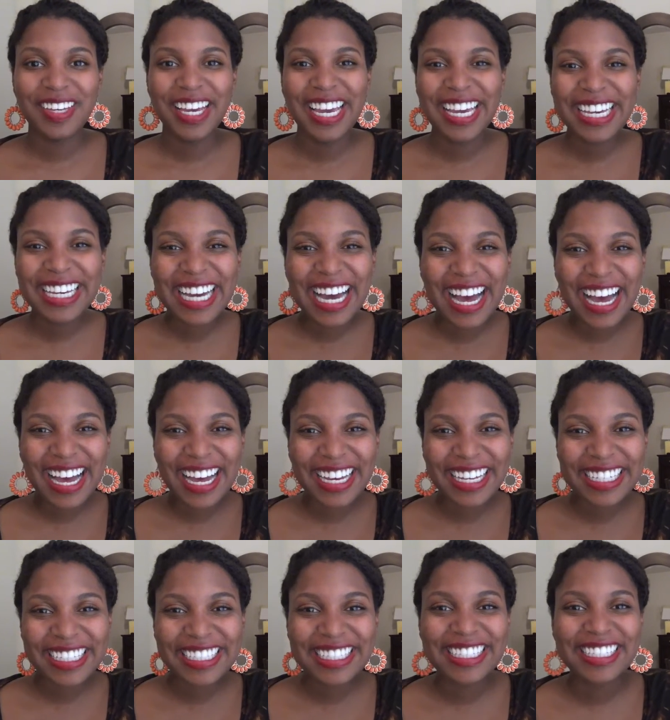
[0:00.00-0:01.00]
hey
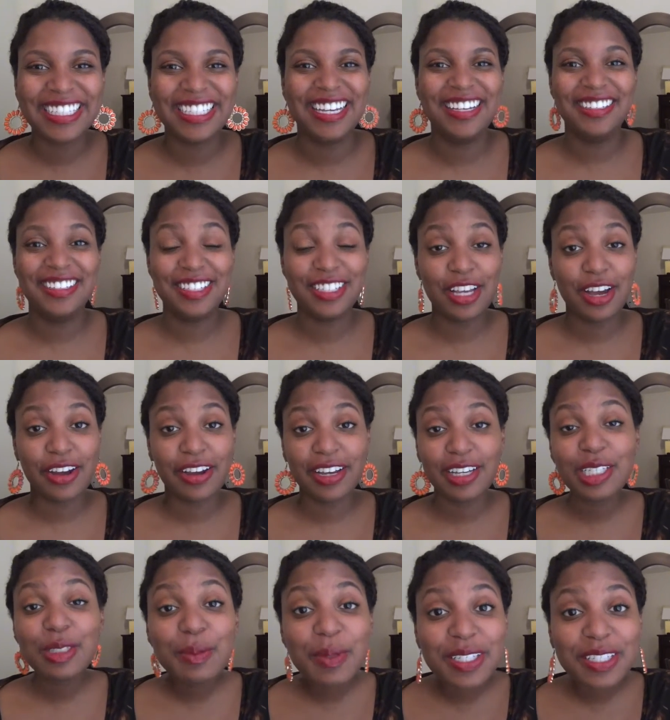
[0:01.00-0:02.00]
guys sorry
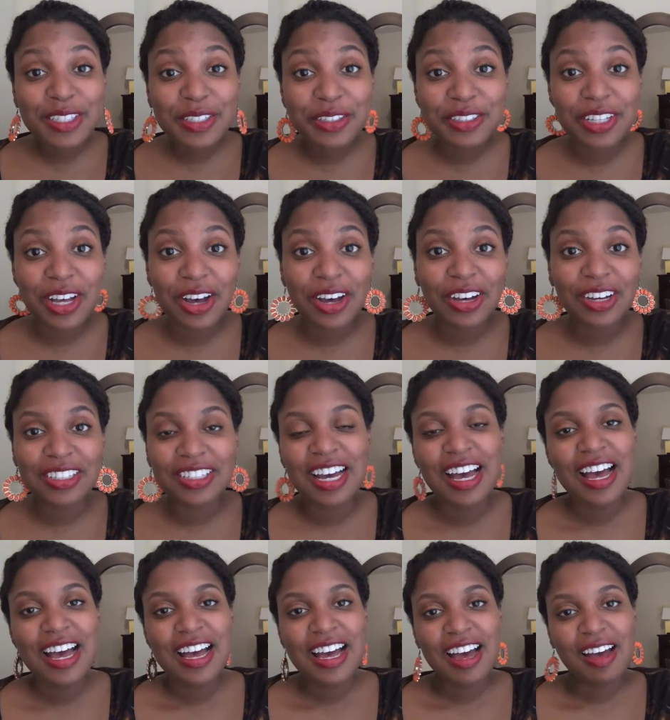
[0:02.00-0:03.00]
it's been so long
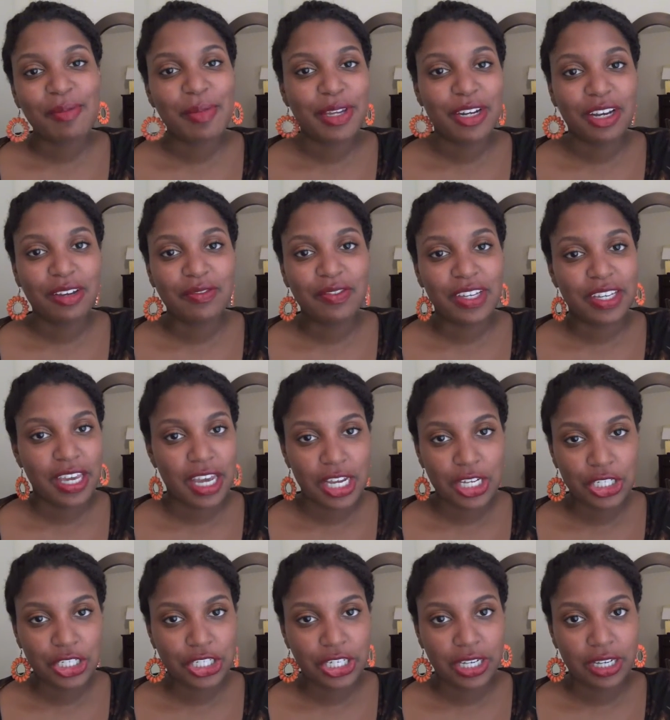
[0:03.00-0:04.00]
I've been on
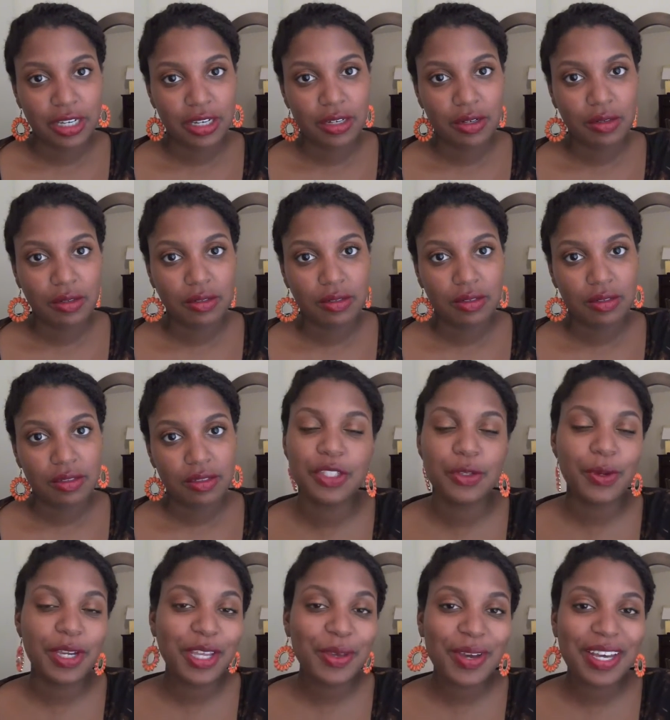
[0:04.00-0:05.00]
vacation
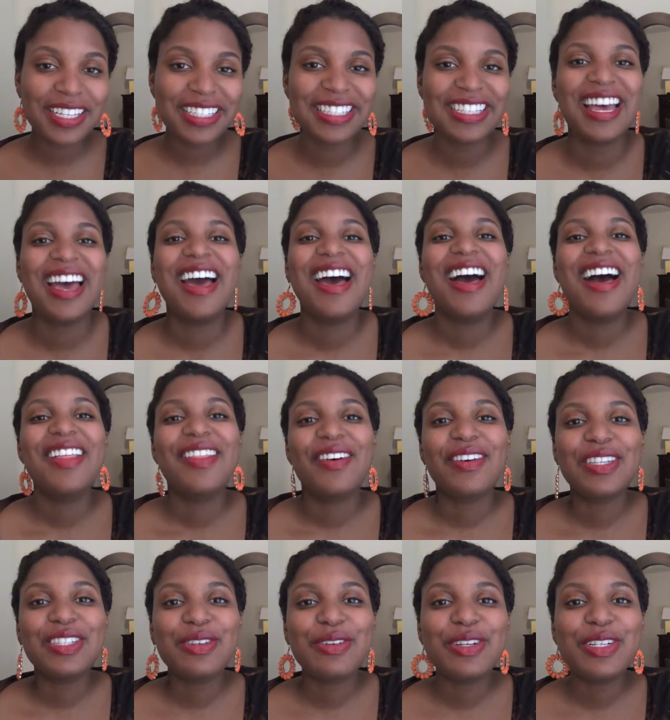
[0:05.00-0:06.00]
so anyways
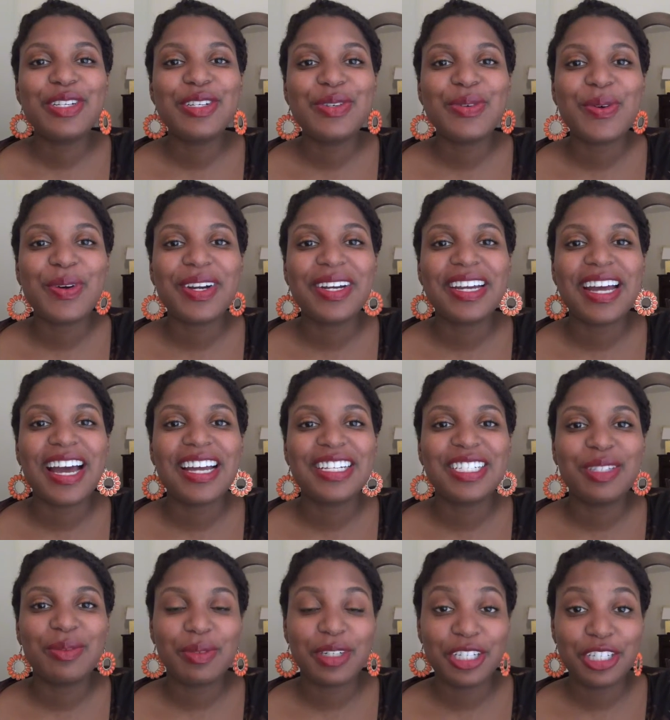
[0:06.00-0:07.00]
long story short I
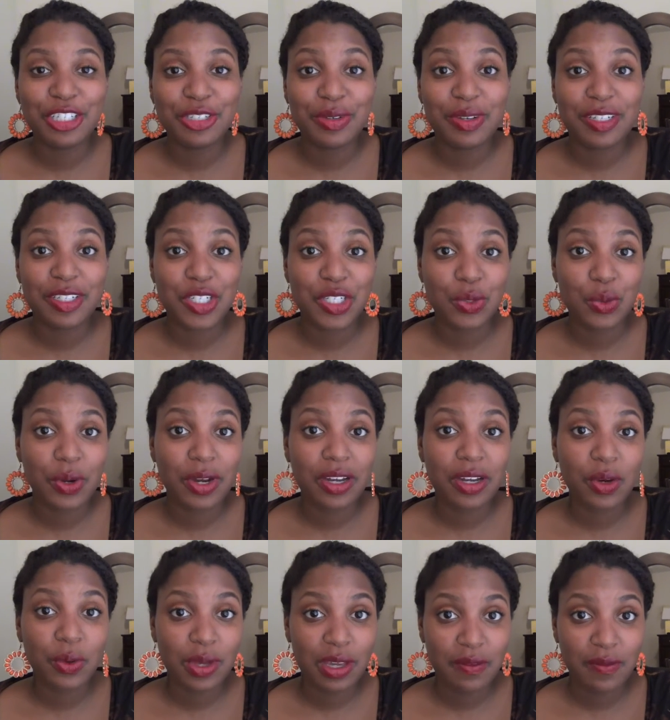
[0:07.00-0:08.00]
just want to do a
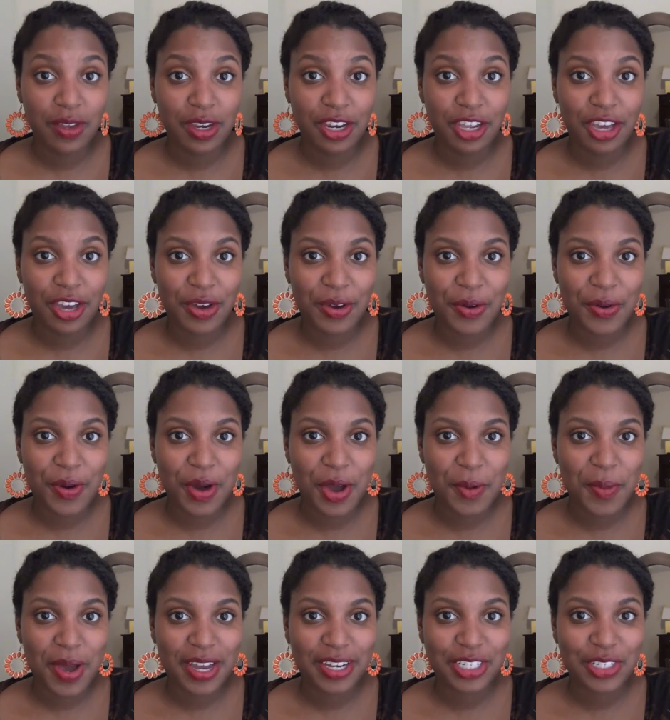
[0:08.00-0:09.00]
short quick video
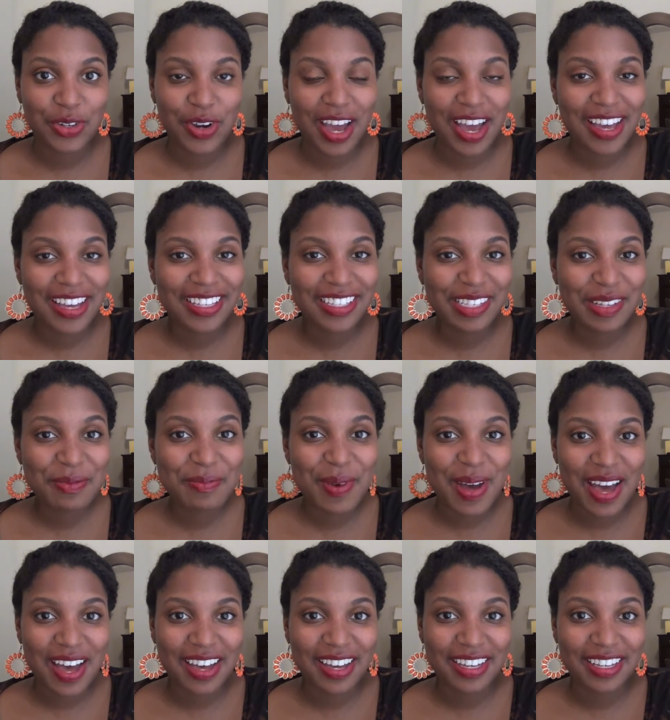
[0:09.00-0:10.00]
on my tries and
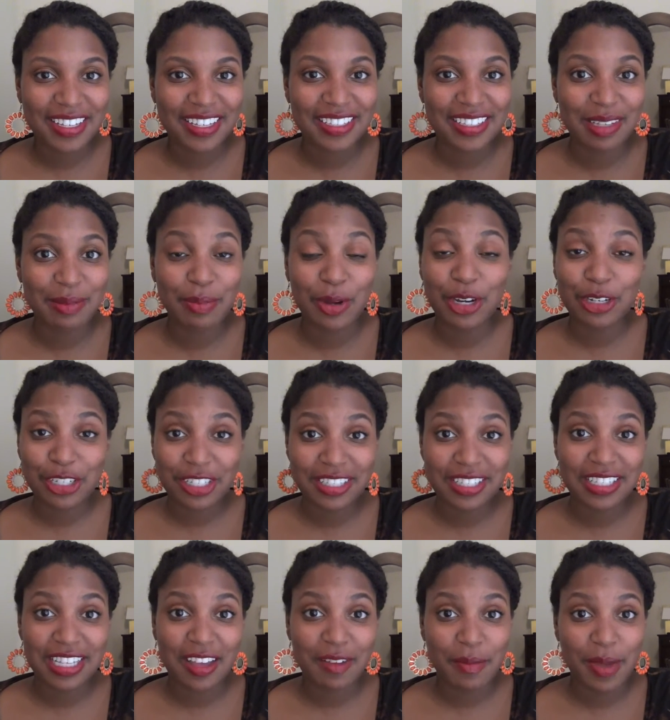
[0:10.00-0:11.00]
buys and
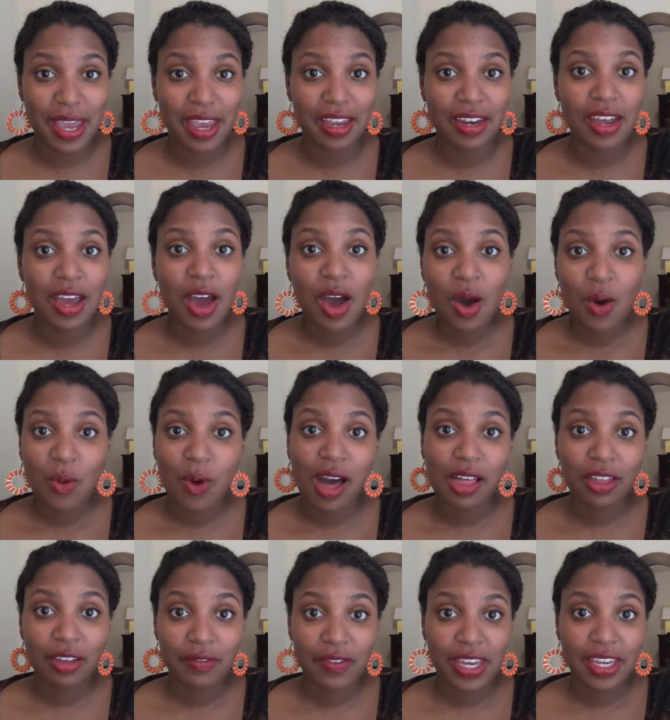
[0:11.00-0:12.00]
purchases I made
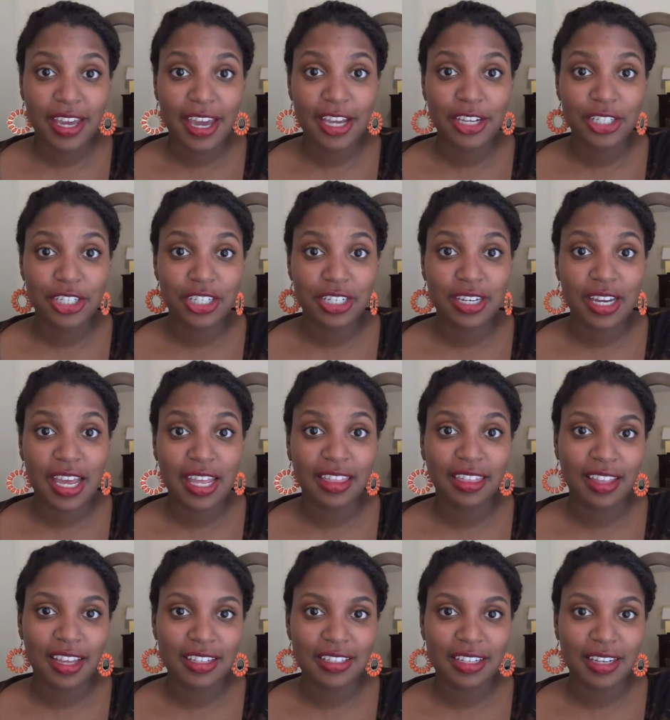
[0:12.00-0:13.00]
while on vacation
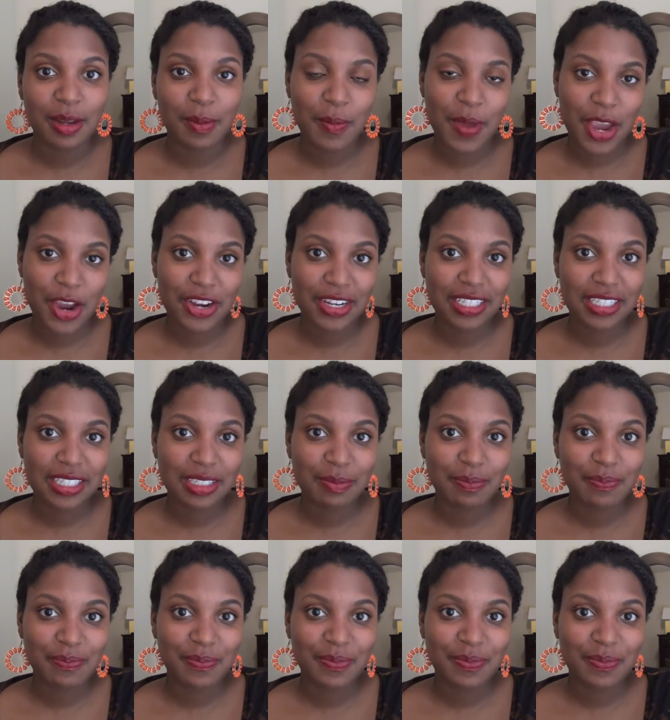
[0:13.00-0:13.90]
in London and Paris